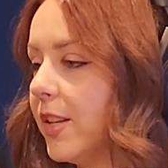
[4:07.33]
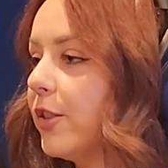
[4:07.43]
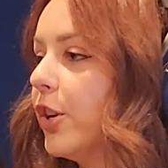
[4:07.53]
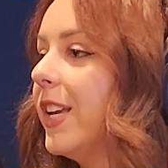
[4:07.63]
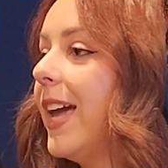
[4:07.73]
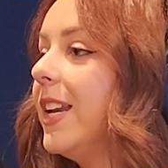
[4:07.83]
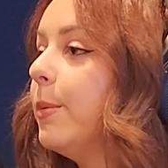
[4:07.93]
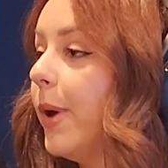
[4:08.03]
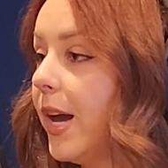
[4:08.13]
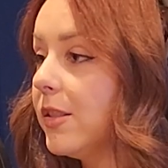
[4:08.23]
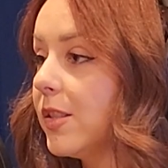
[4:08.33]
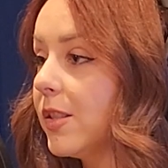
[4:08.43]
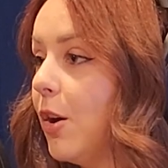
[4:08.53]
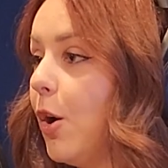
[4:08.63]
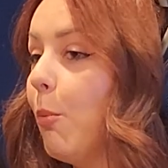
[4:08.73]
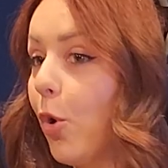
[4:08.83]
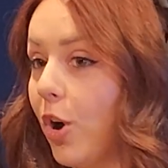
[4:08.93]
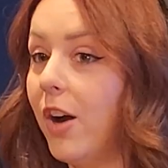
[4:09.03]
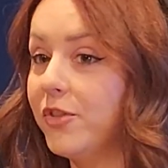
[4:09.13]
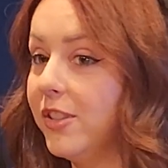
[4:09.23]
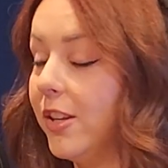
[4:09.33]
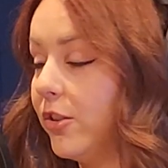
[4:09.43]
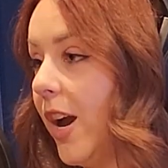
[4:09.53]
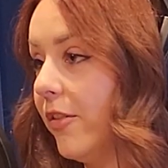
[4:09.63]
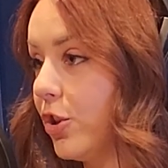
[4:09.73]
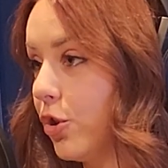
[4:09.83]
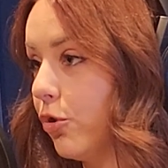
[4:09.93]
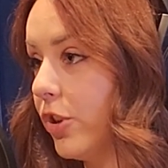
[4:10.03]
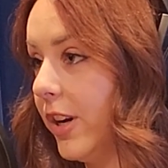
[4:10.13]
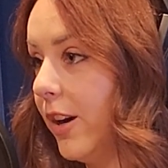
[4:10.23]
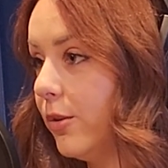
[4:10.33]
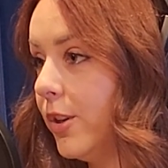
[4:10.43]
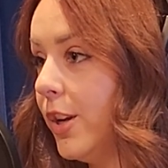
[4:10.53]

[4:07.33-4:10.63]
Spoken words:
They're getting pets more often than they're having children now.